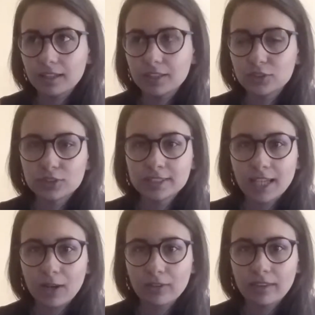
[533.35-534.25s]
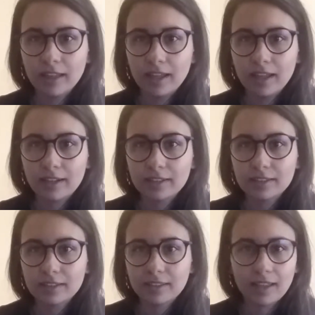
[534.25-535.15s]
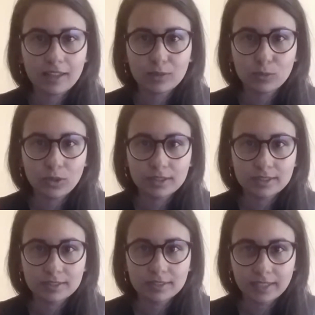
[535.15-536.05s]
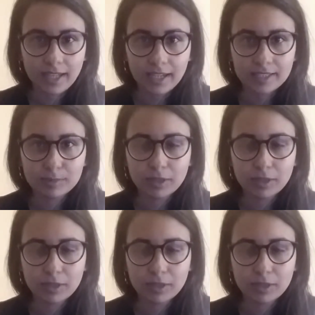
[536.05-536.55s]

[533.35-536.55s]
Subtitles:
It turns out that that wasn't the case,